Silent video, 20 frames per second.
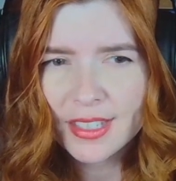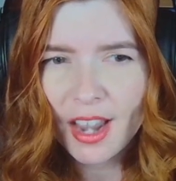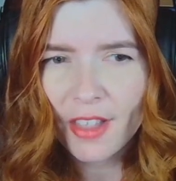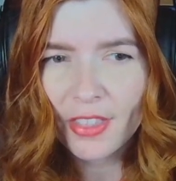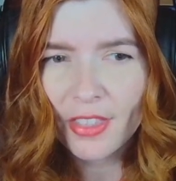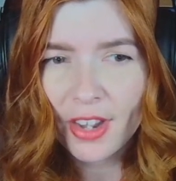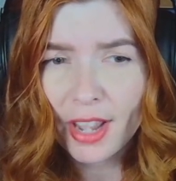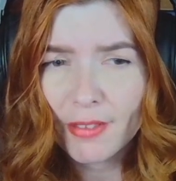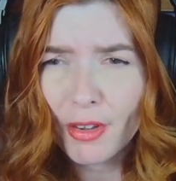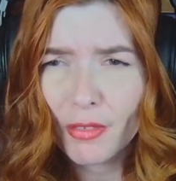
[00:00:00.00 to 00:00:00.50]
Not
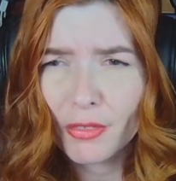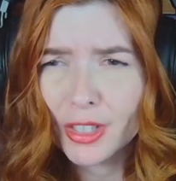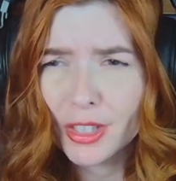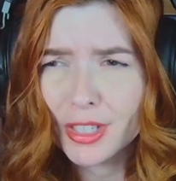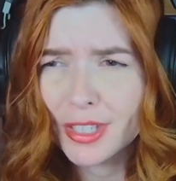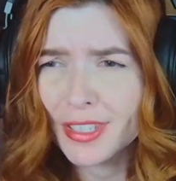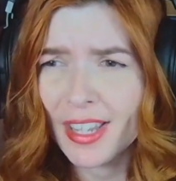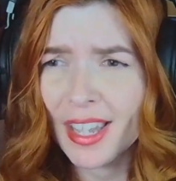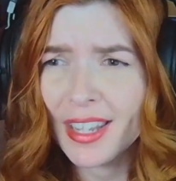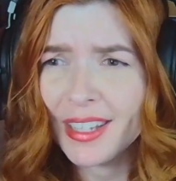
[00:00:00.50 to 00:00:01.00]
that I've ever
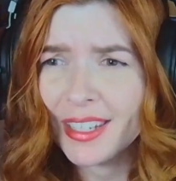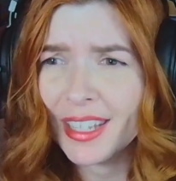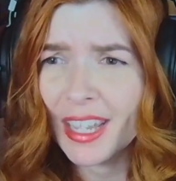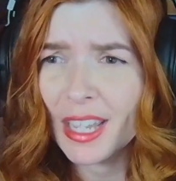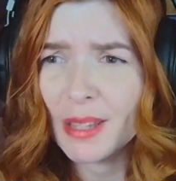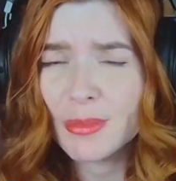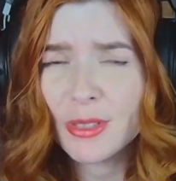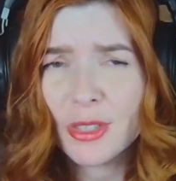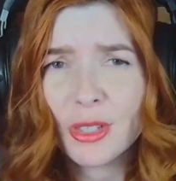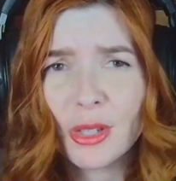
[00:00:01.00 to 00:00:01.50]
designed a
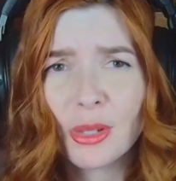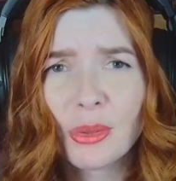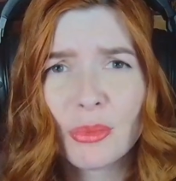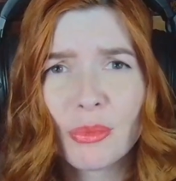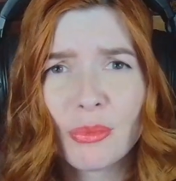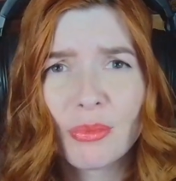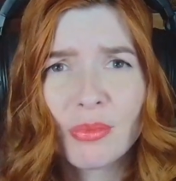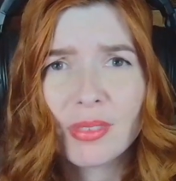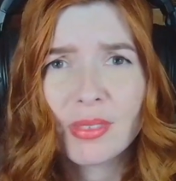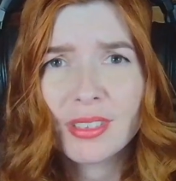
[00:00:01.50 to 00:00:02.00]
game, so
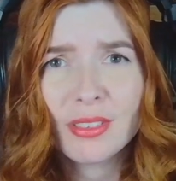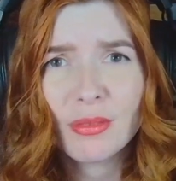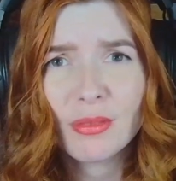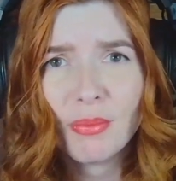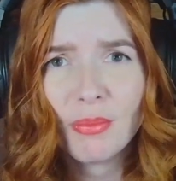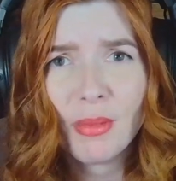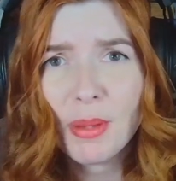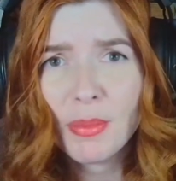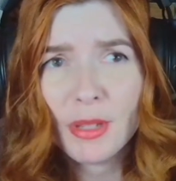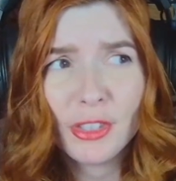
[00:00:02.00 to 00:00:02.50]

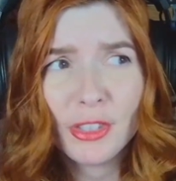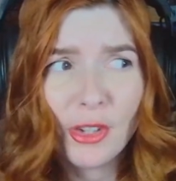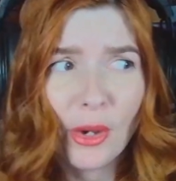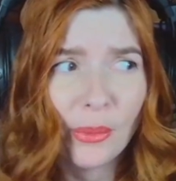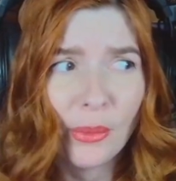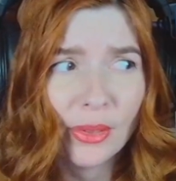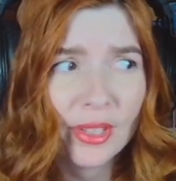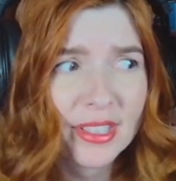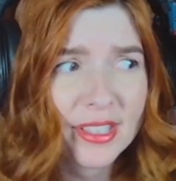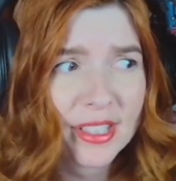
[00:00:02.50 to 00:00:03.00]
maybe
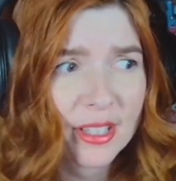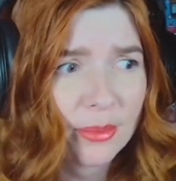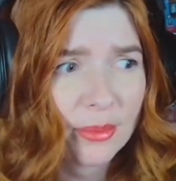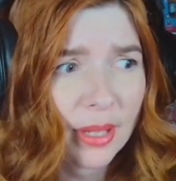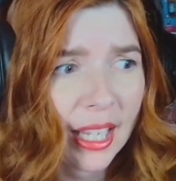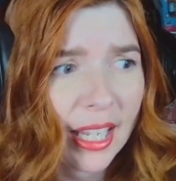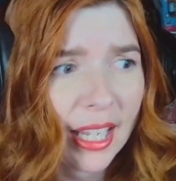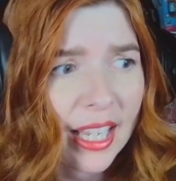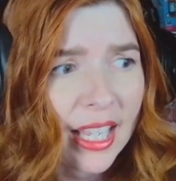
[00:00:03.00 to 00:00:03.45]
don't listen to me.